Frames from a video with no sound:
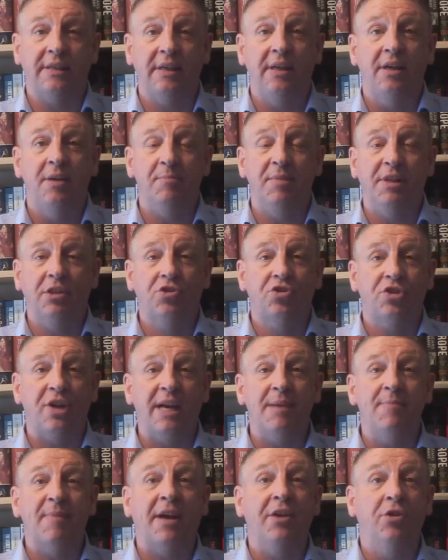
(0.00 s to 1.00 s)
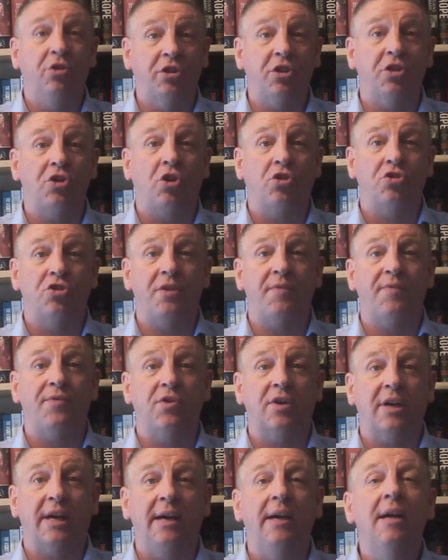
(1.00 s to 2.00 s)
the military man, another dodgy
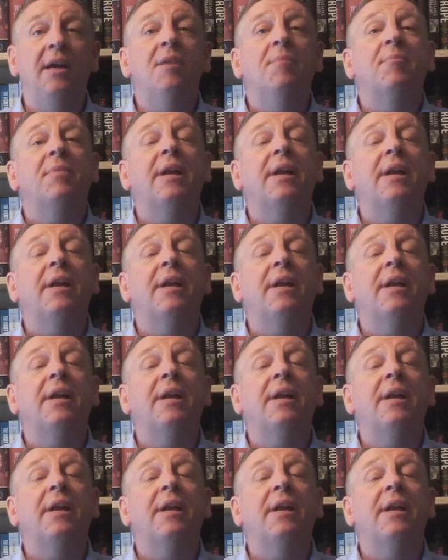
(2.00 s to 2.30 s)
fucker.